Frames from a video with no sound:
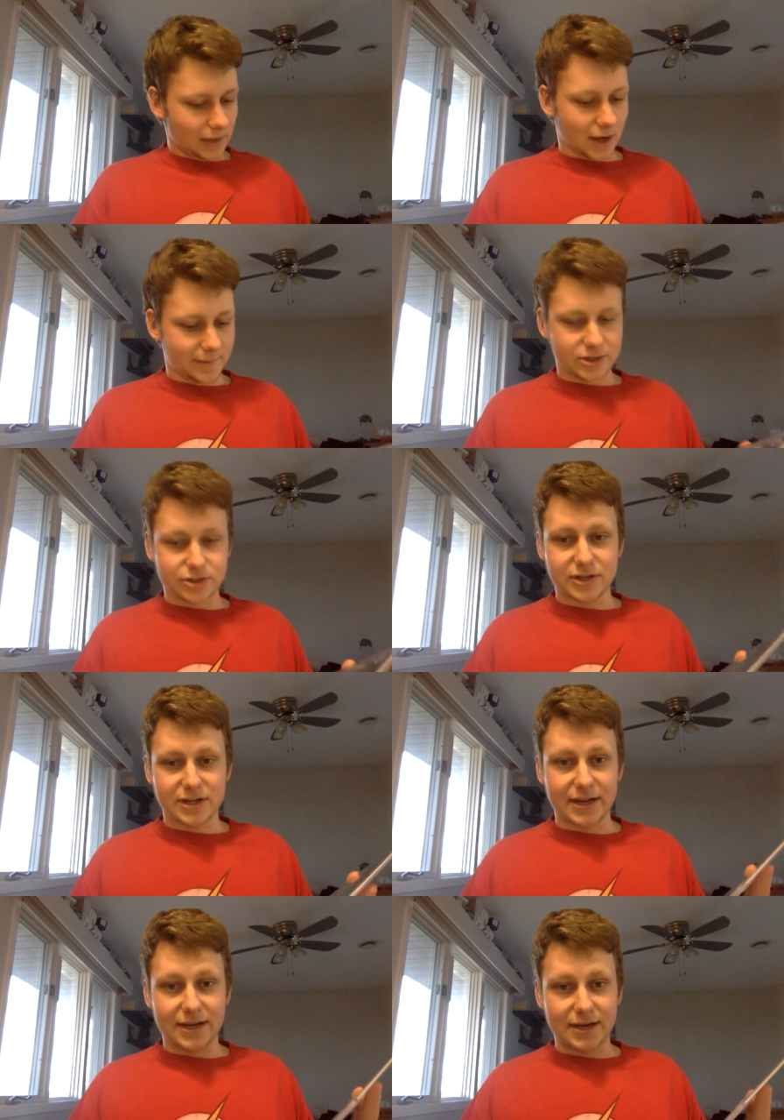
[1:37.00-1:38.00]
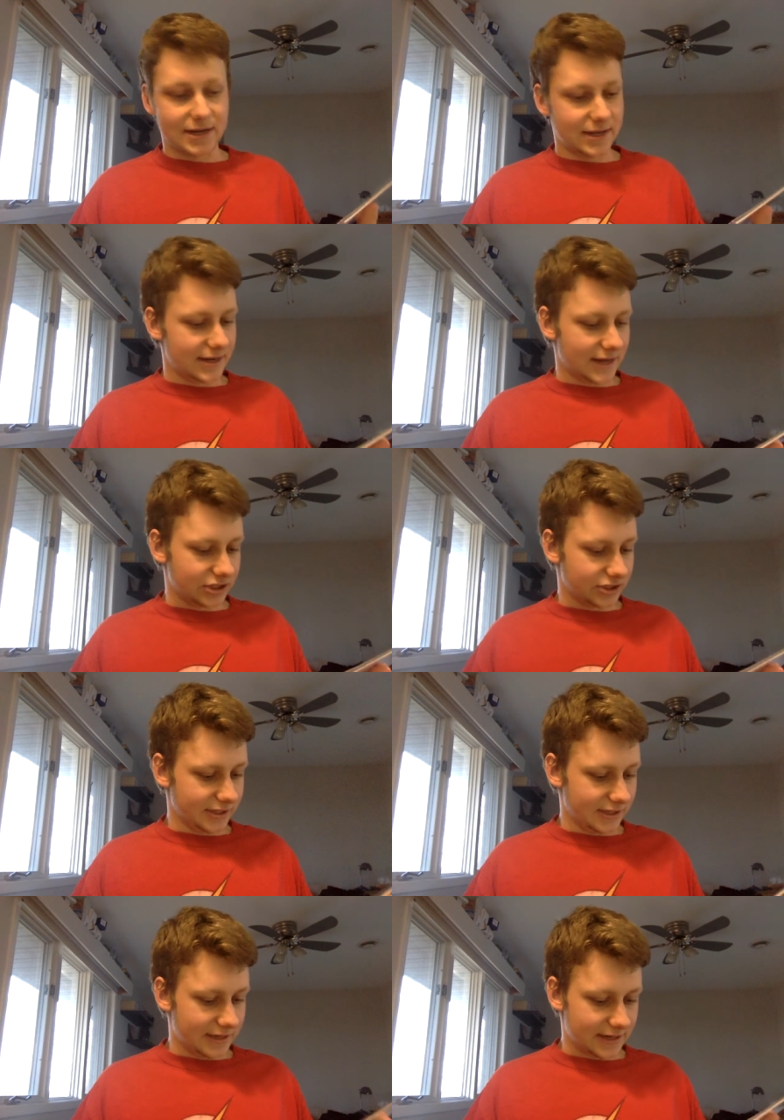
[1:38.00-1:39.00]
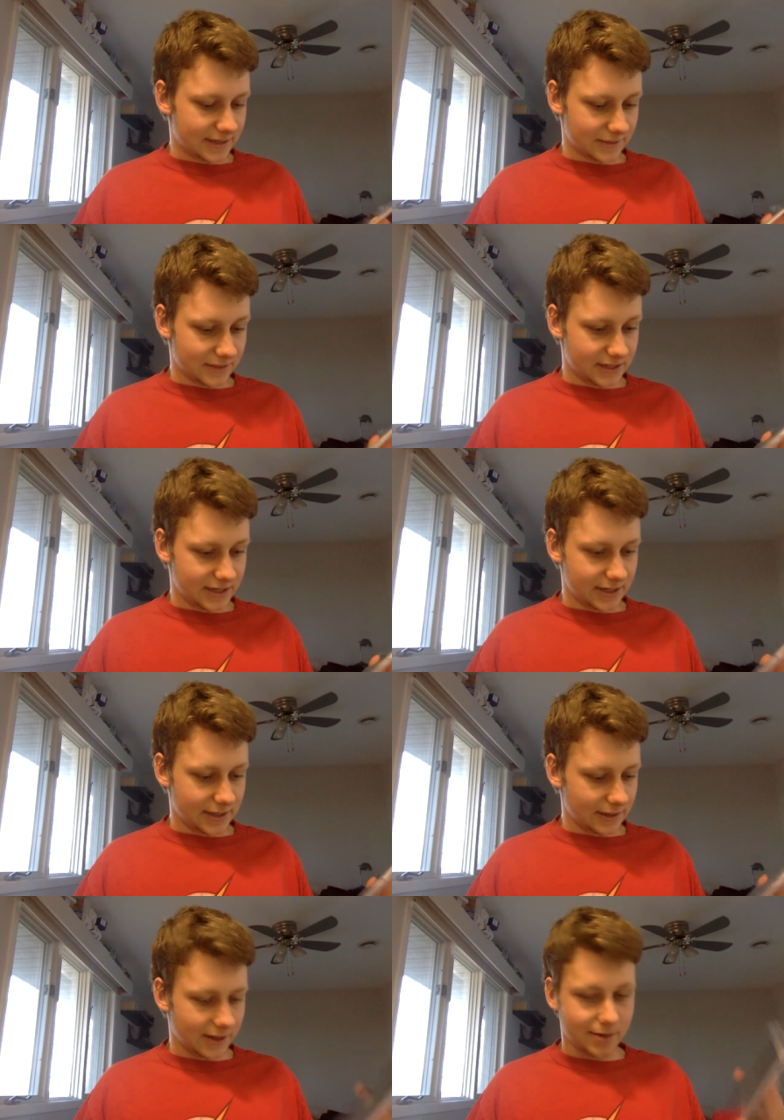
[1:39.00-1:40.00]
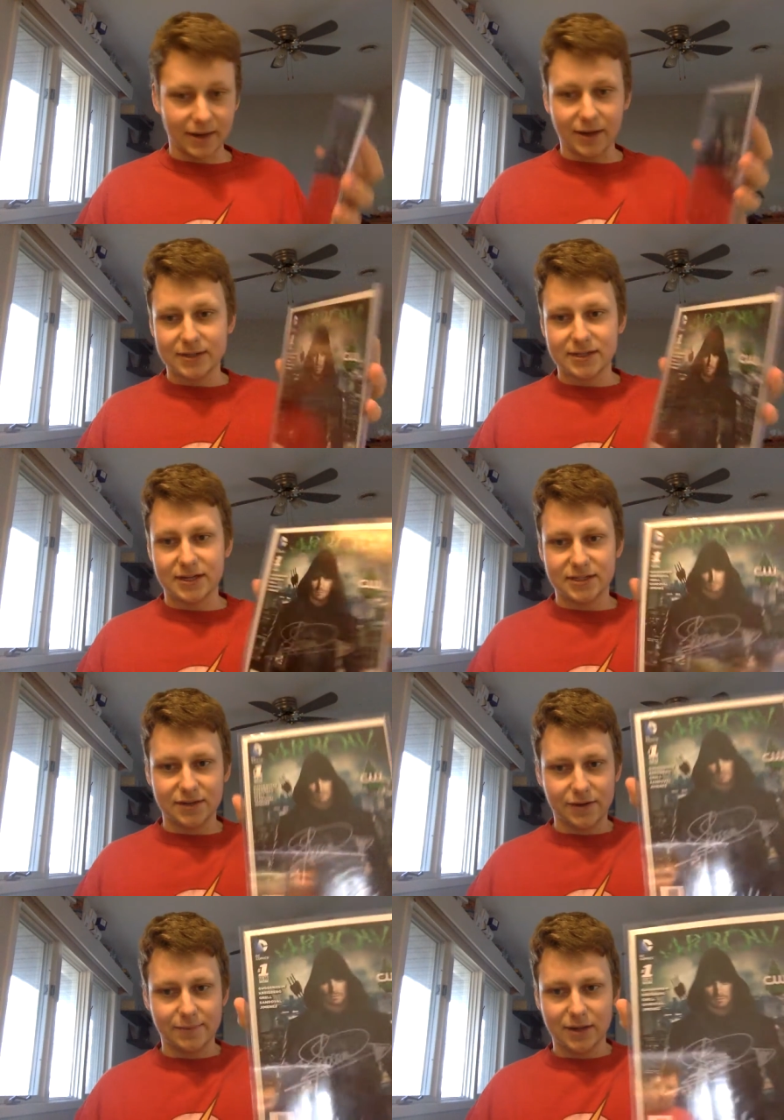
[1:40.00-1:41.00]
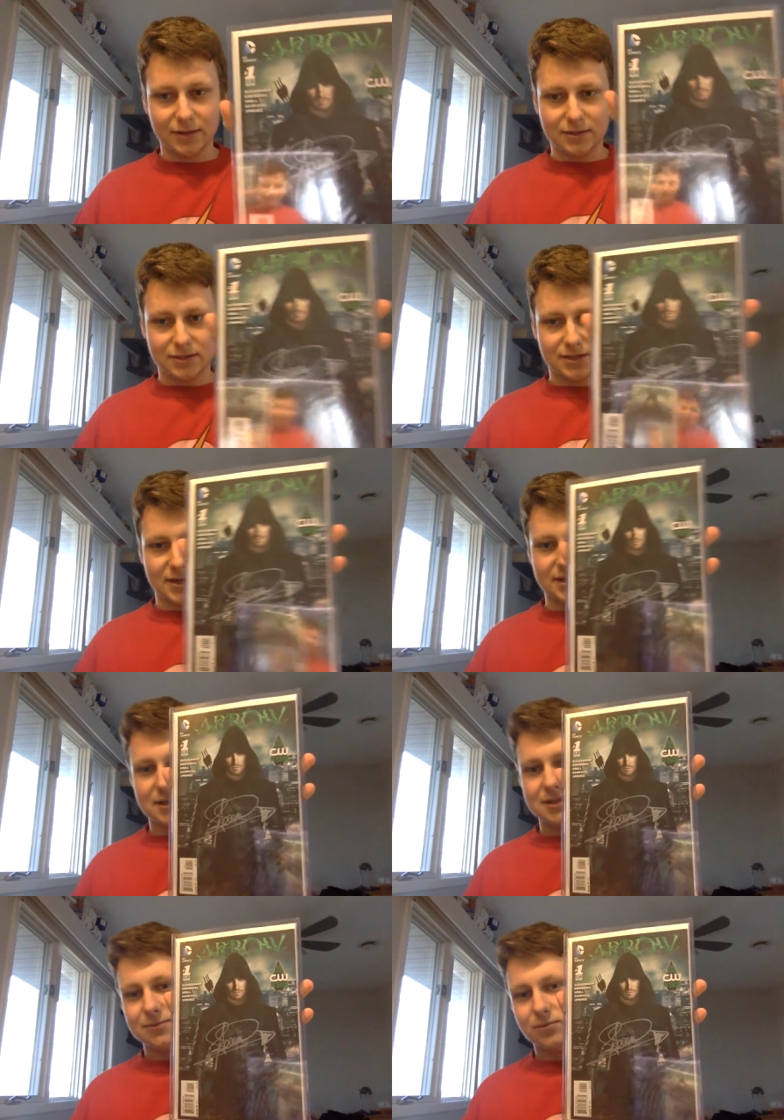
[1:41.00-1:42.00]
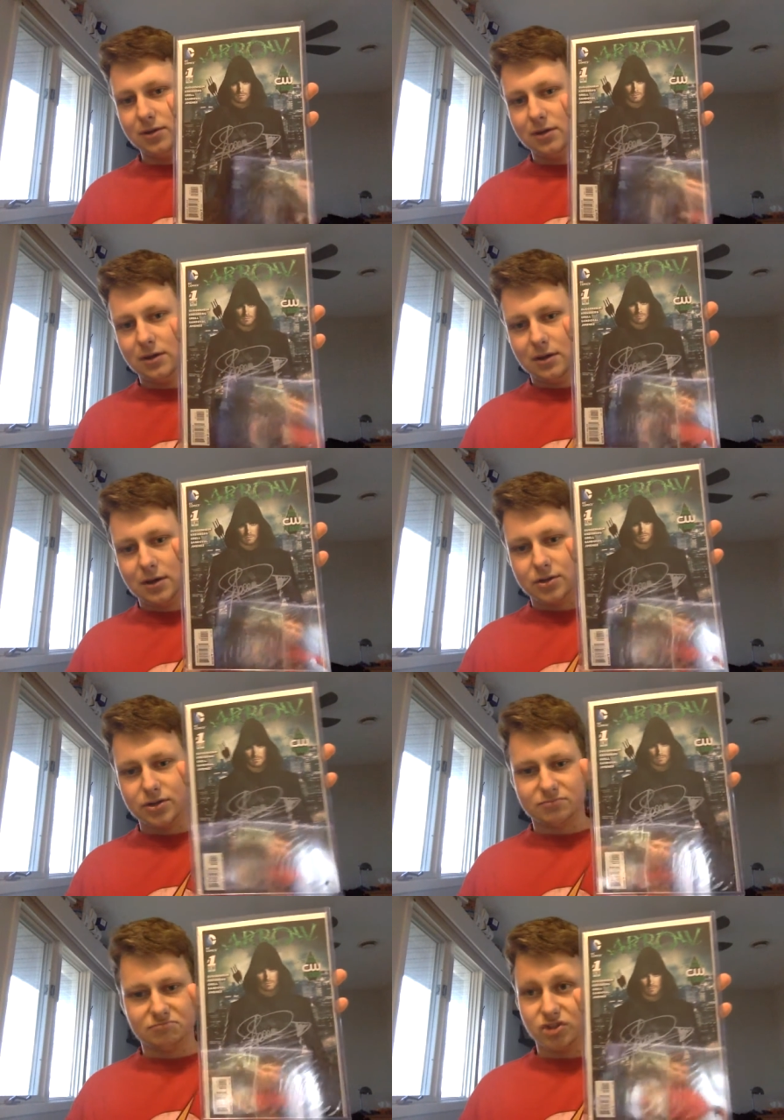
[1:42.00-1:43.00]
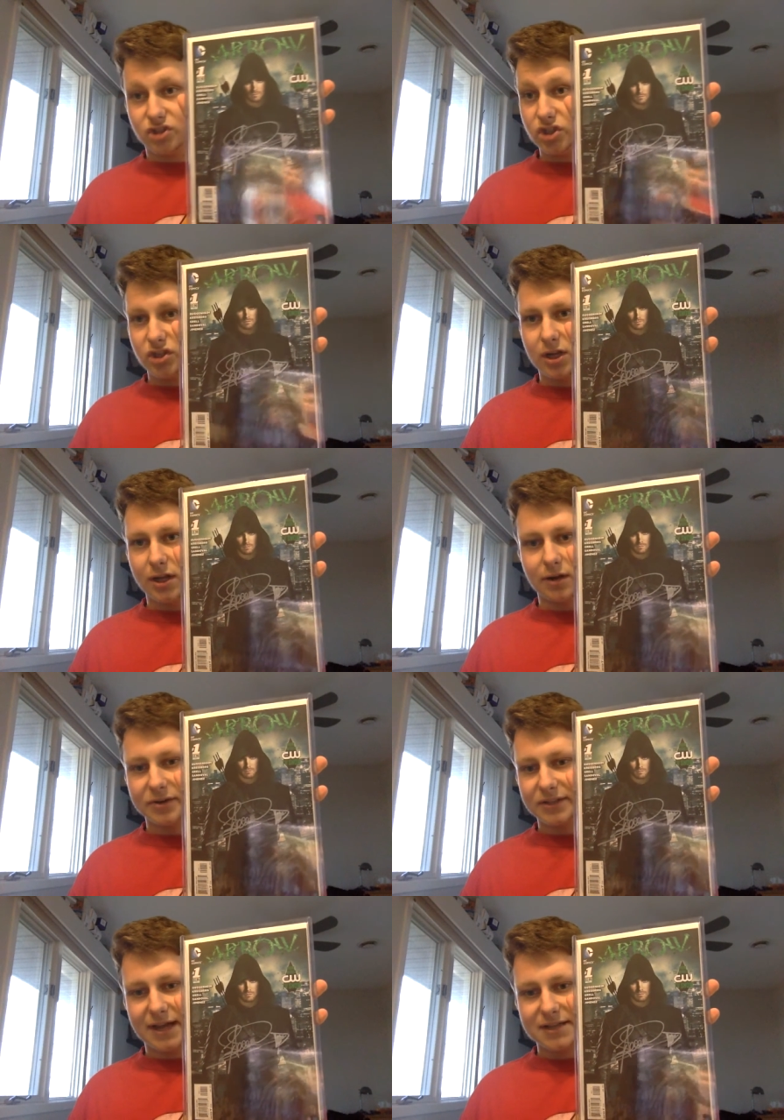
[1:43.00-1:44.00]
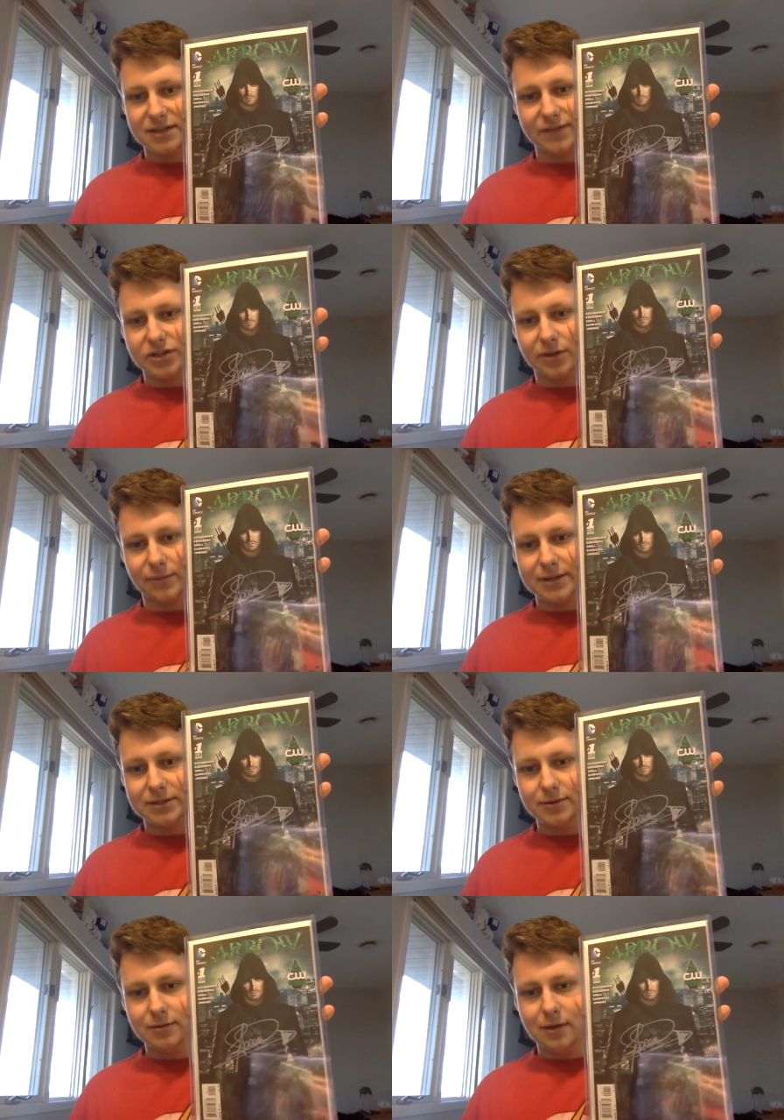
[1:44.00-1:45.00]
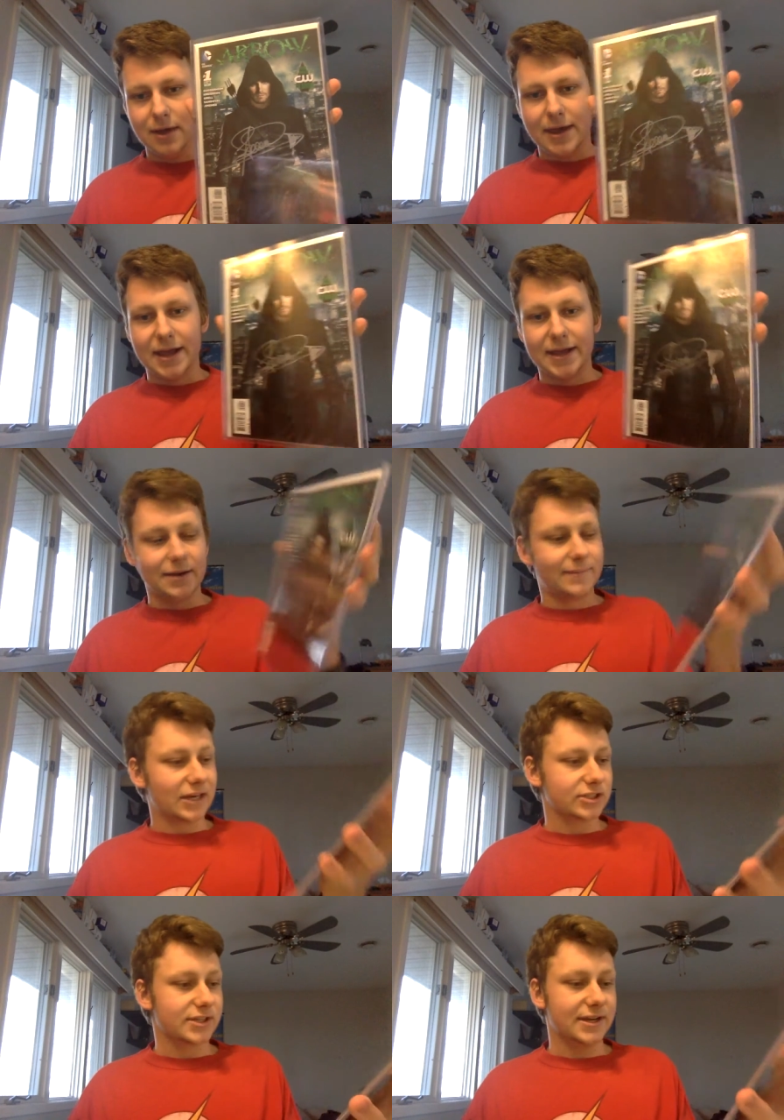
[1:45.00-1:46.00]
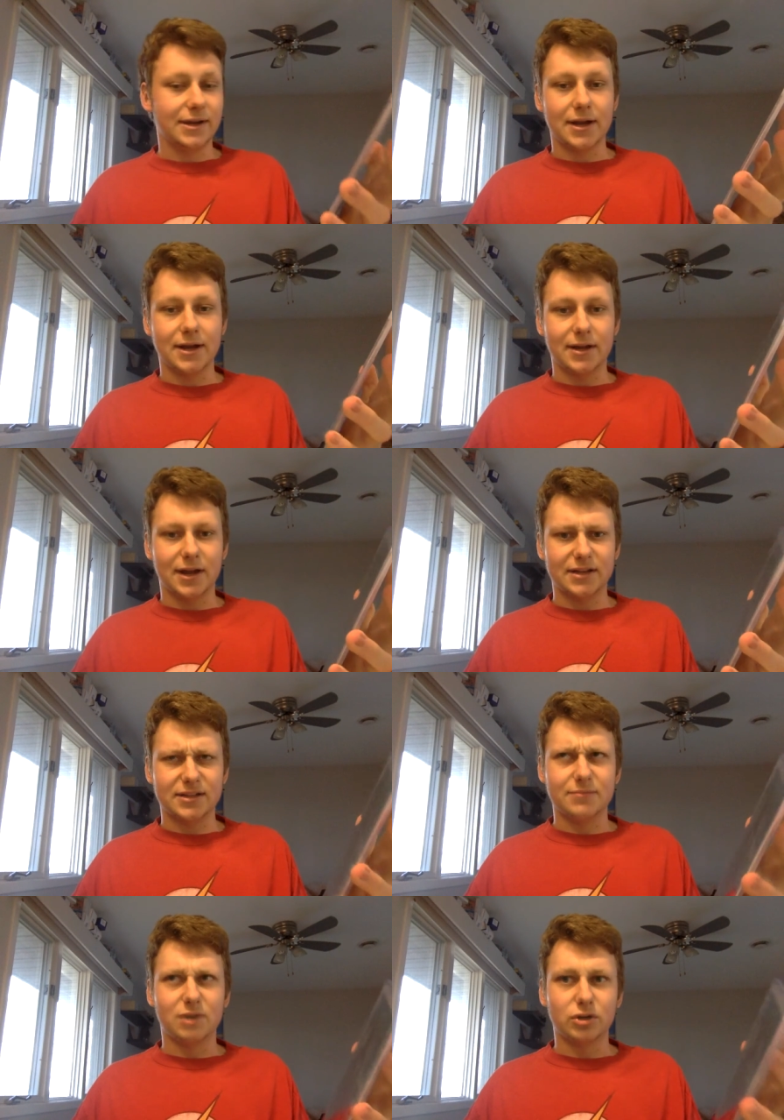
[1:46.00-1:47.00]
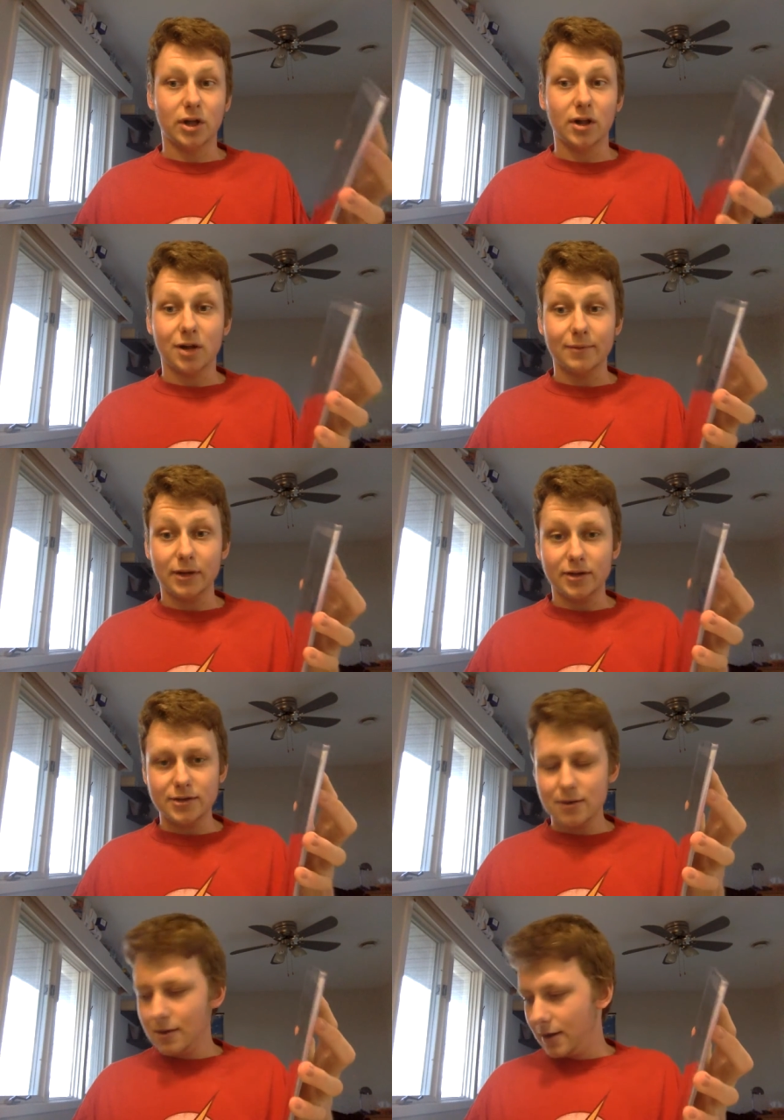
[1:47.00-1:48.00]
I'm interested in uh, in actually uh, seeing. Um, I got uh, Stephen Amell to sign this one just just not long ago, the last convention I went to, and I'm actually uh, at in Montreal Comic Con.